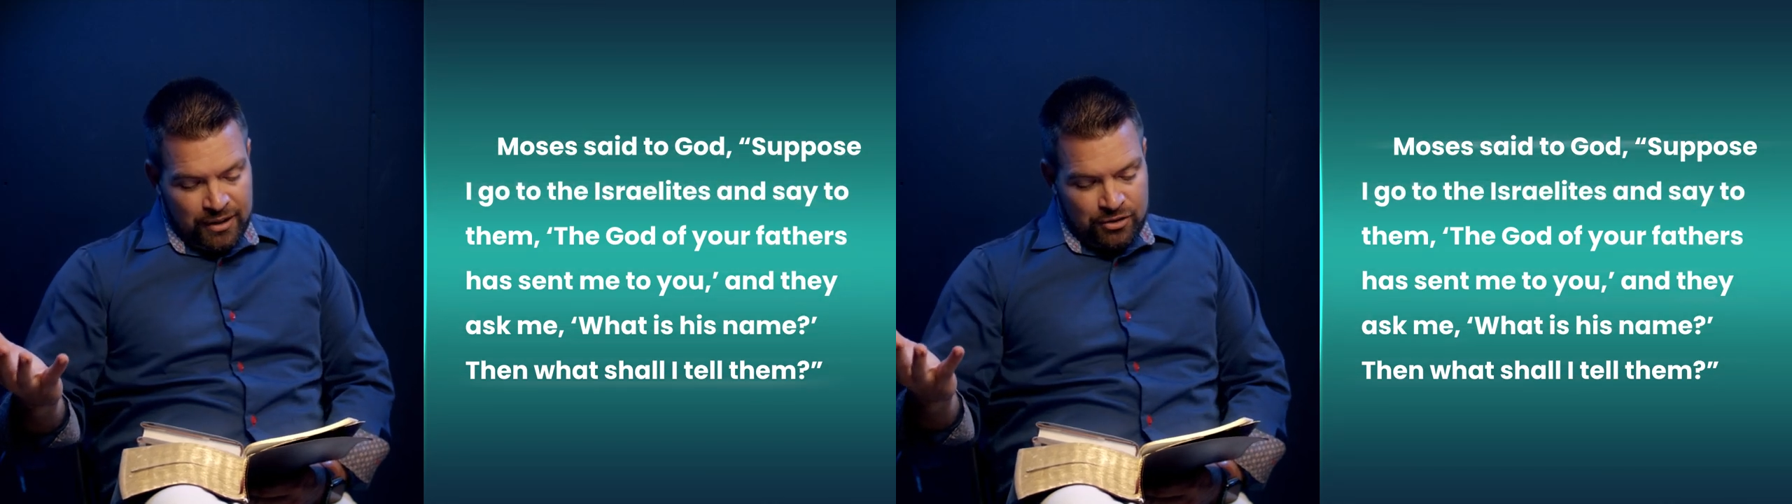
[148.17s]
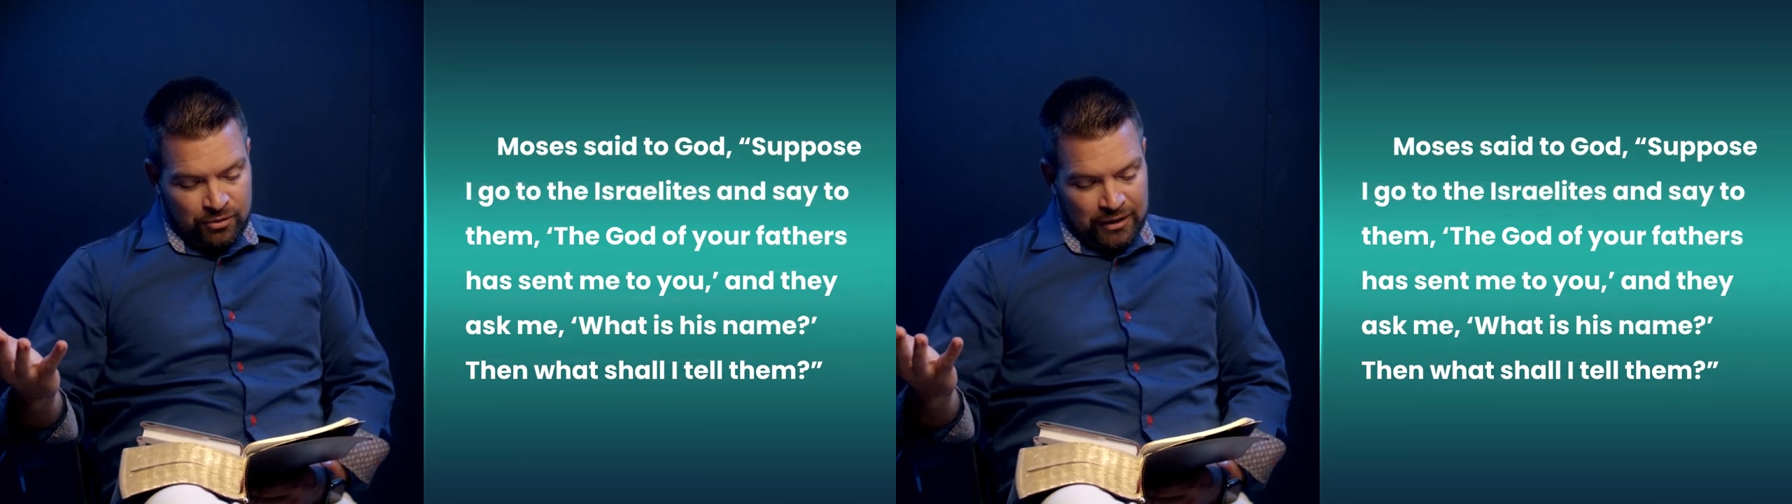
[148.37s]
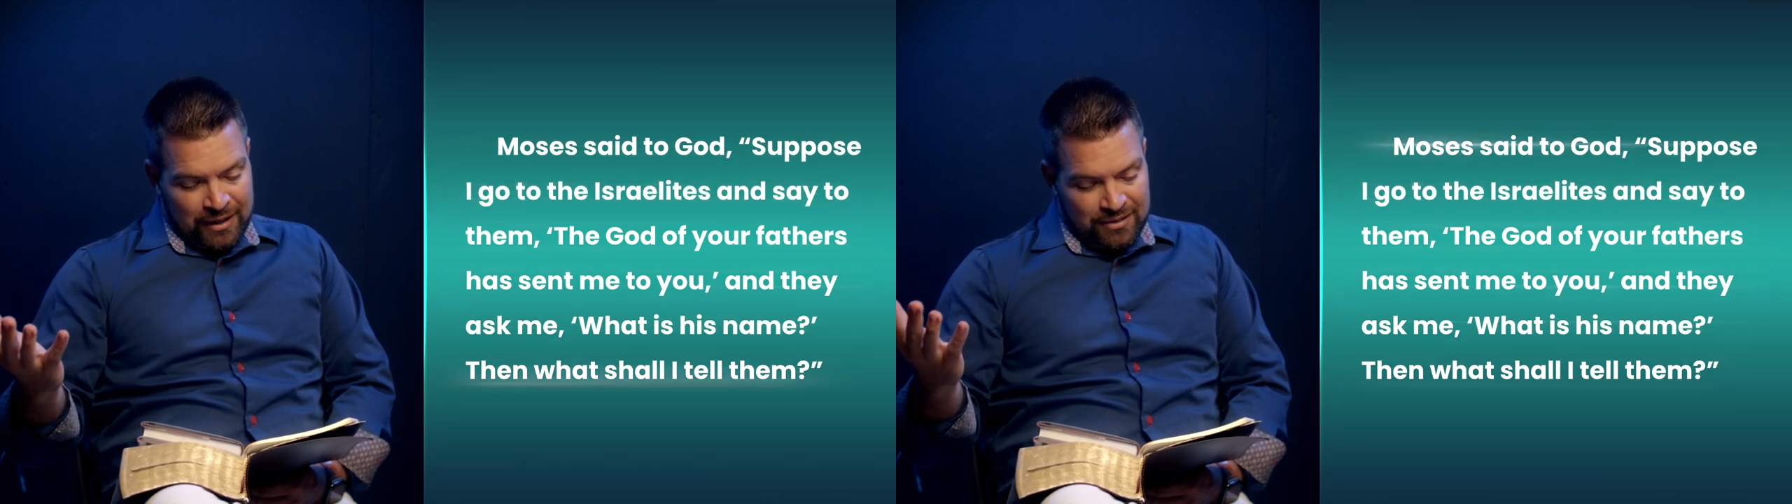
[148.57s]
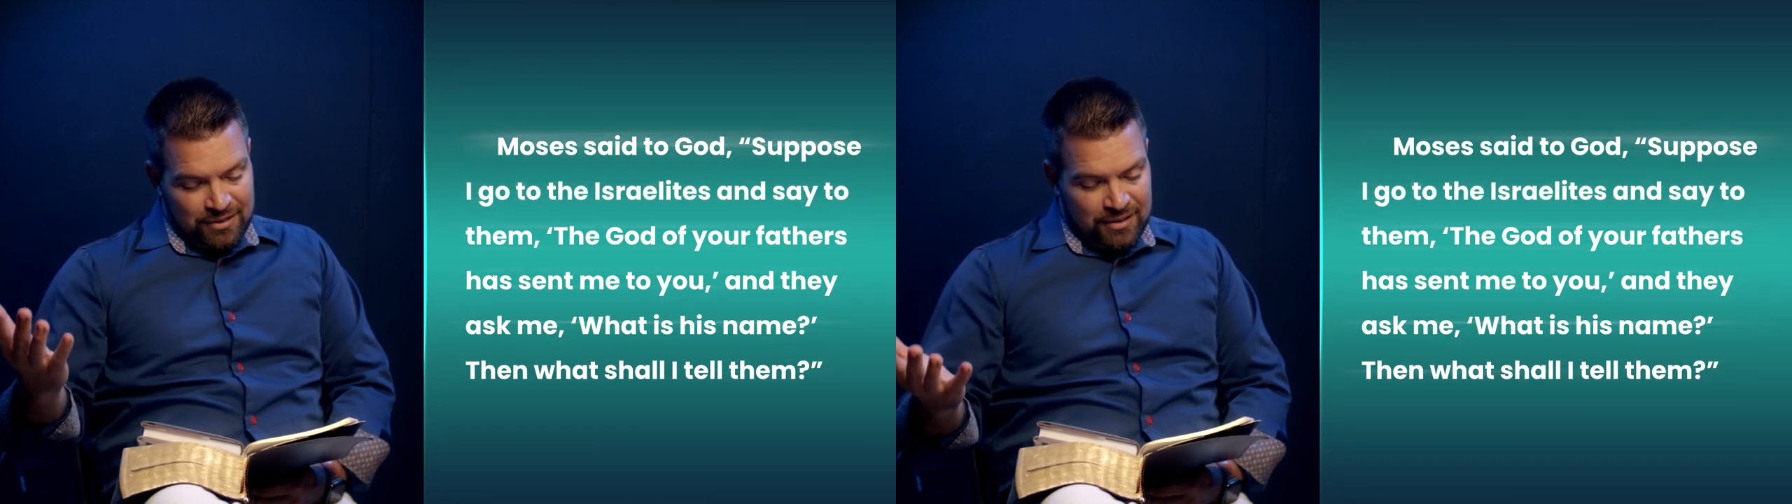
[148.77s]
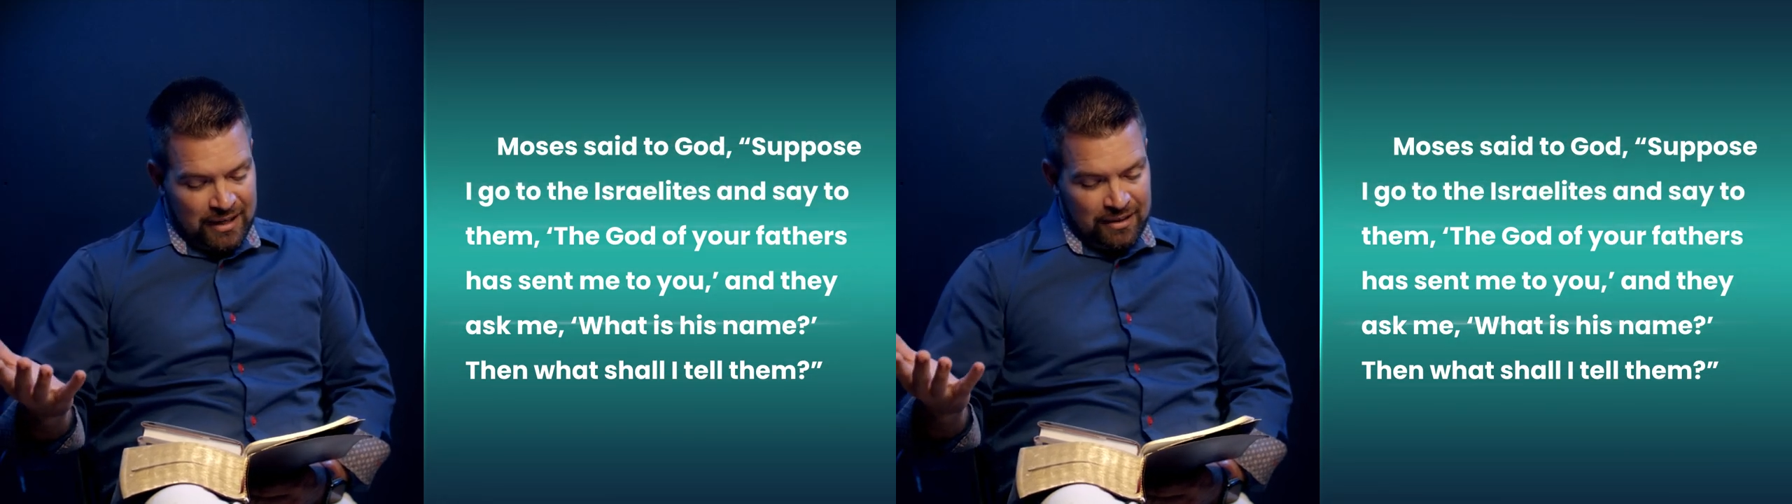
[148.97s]
Israelites
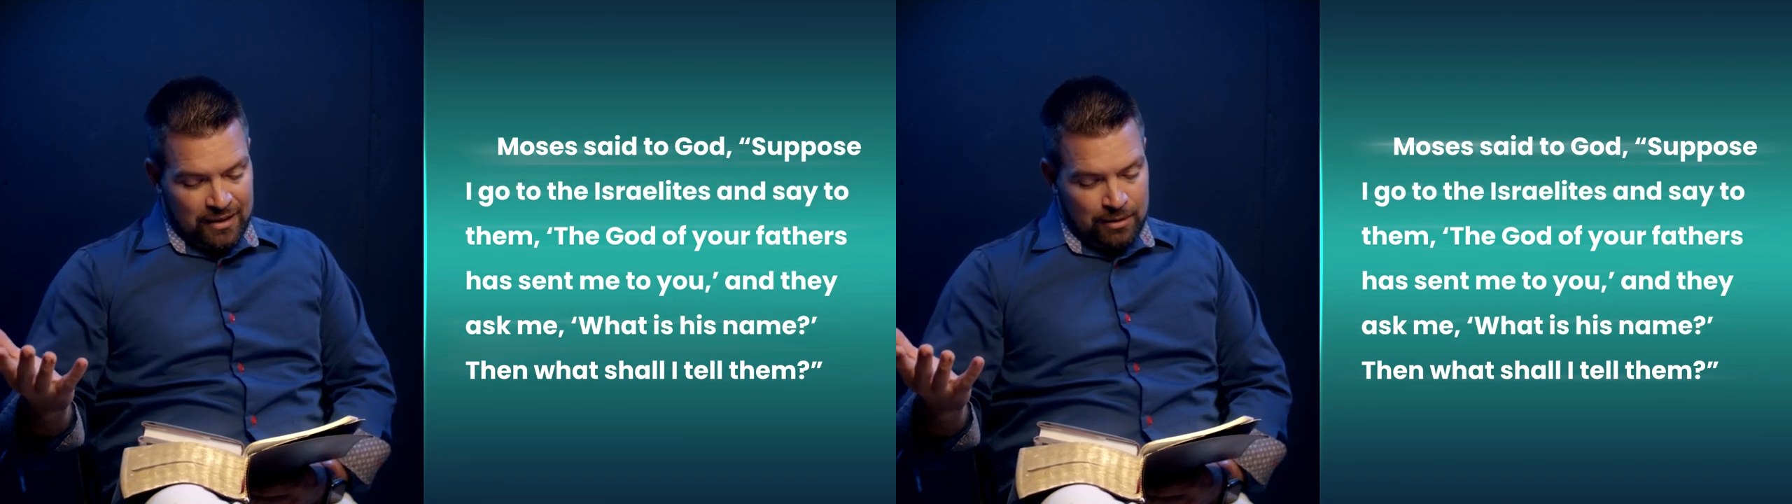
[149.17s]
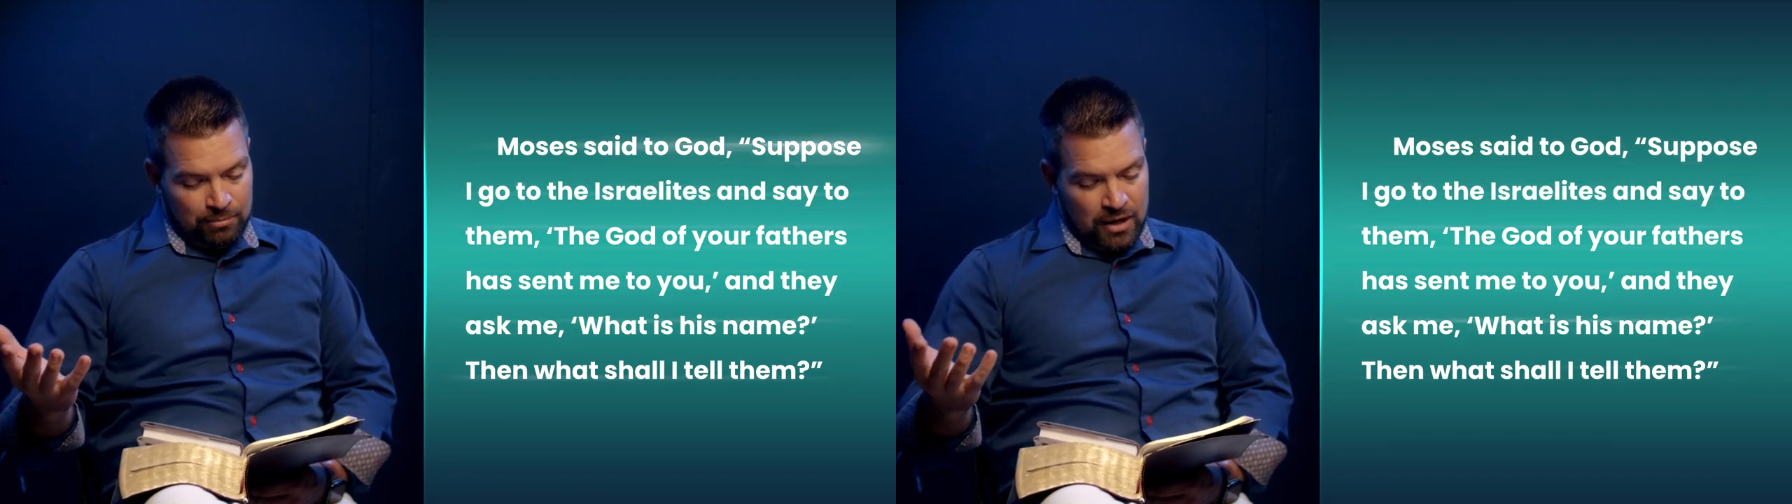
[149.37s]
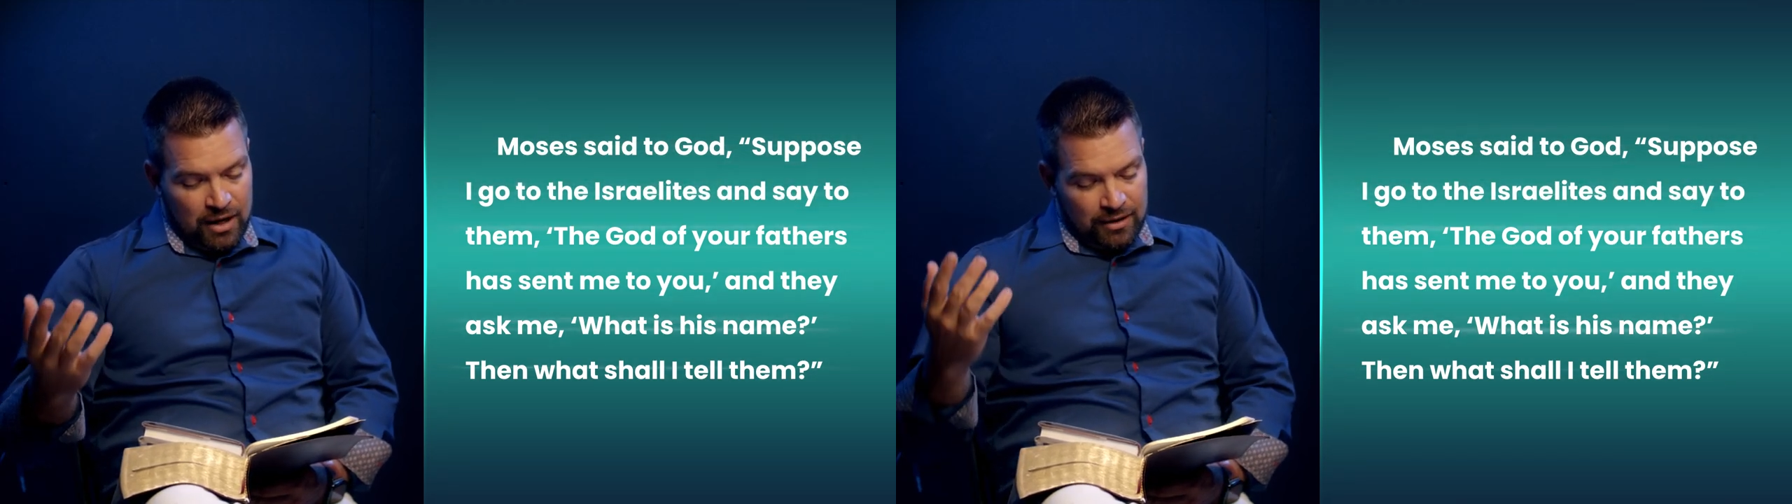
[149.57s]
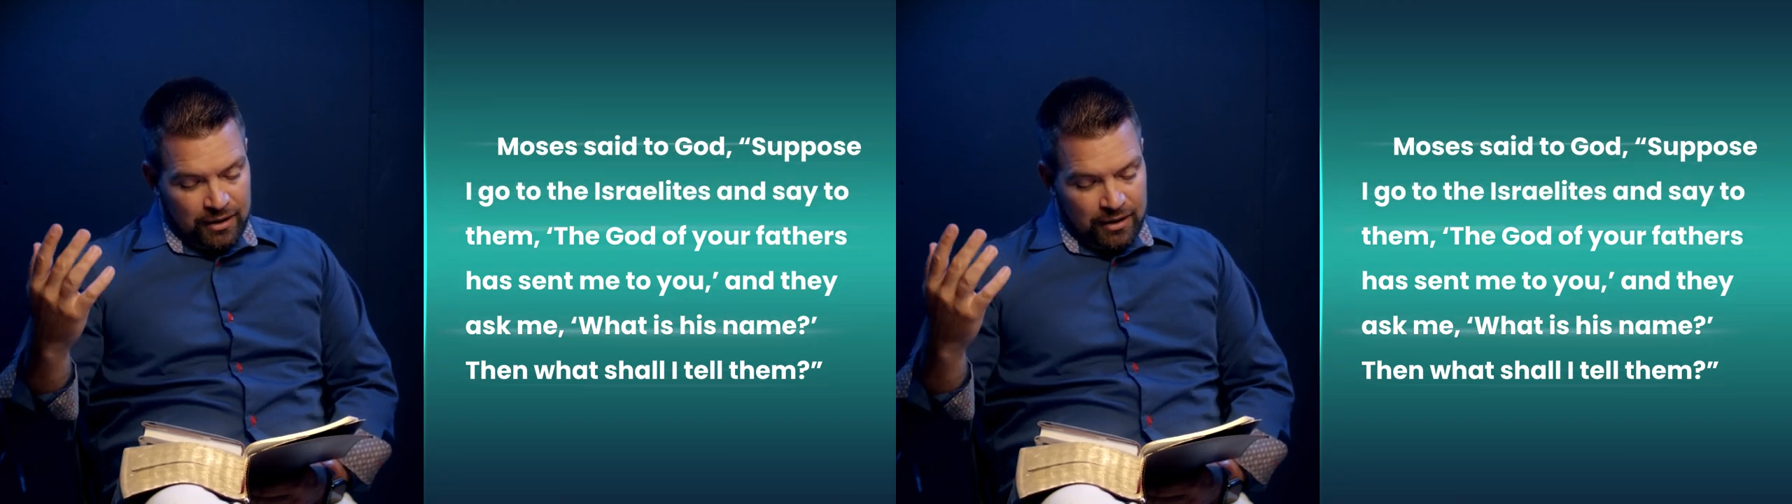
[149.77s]
and say to them,